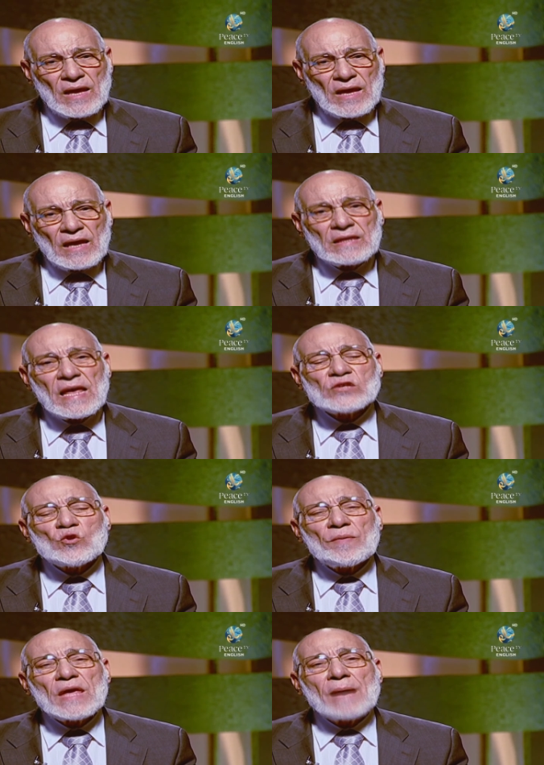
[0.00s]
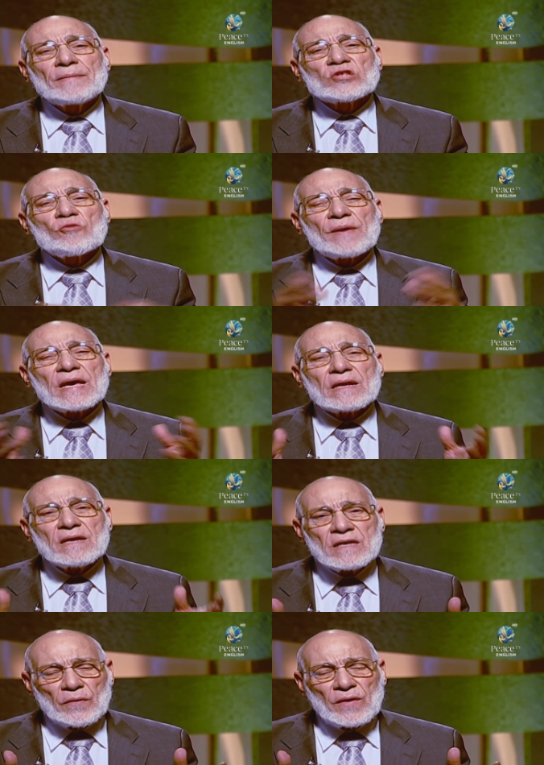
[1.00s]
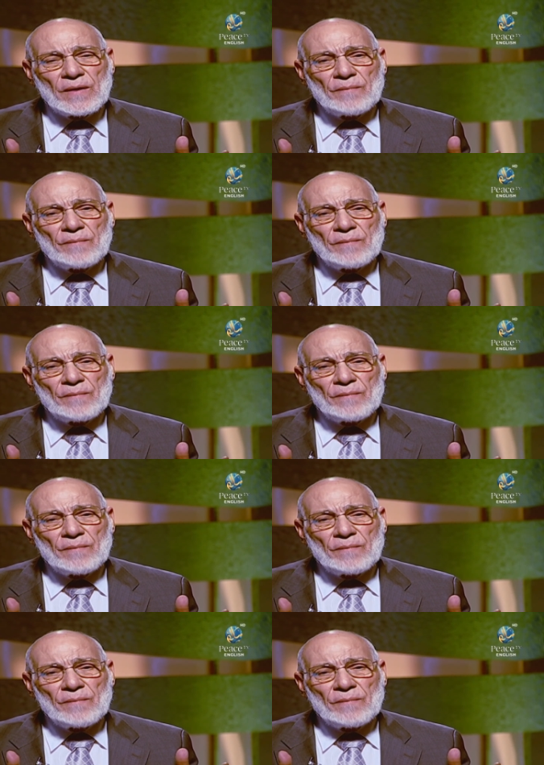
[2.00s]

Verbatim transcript: It has to be a much bigger earth